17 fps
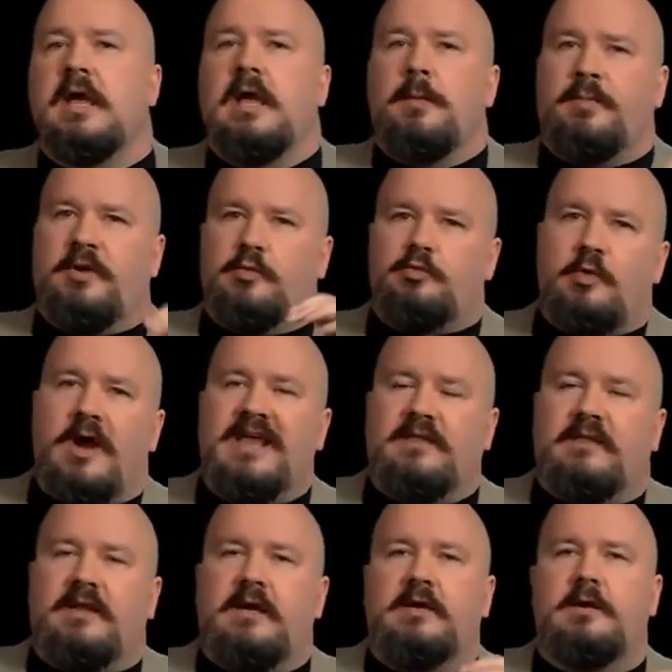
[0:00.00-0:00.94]
but right
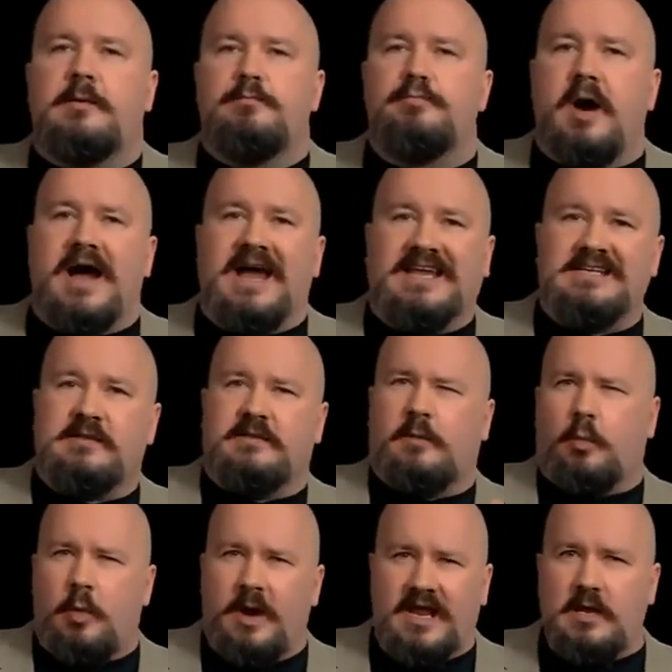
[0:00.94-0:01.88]
there combined the
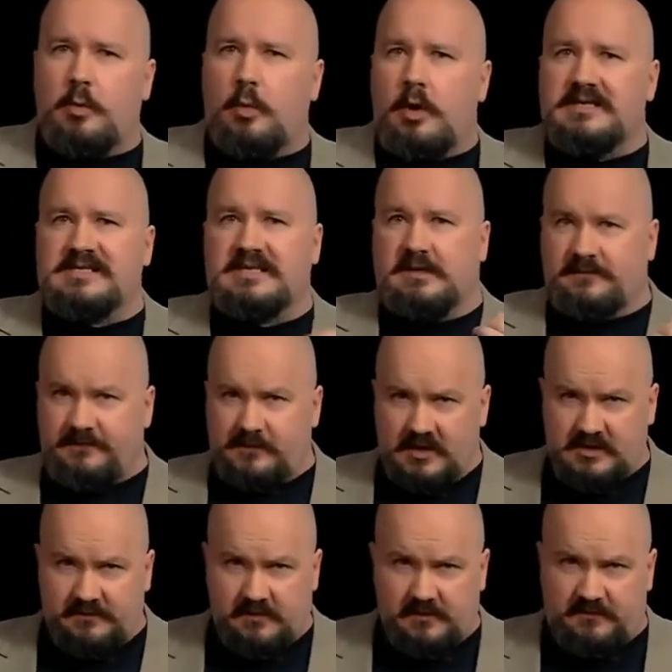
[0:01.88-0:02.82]
way you want it in
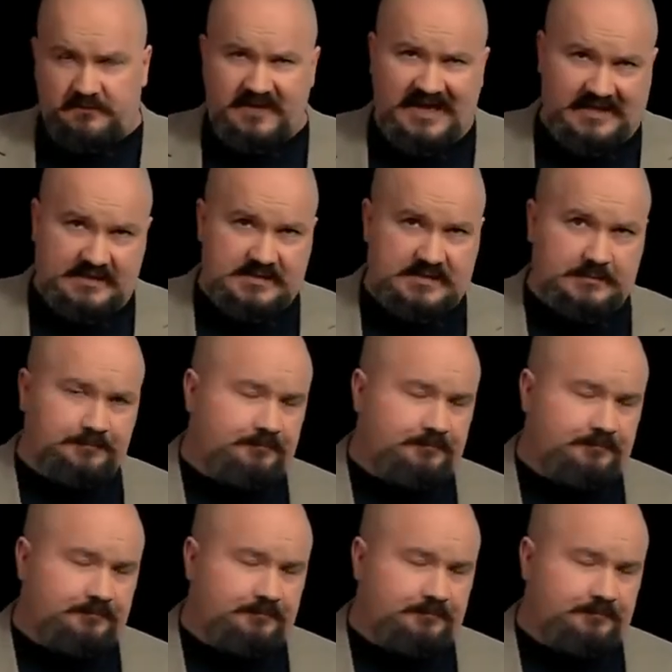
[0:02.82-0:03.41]
front of your face.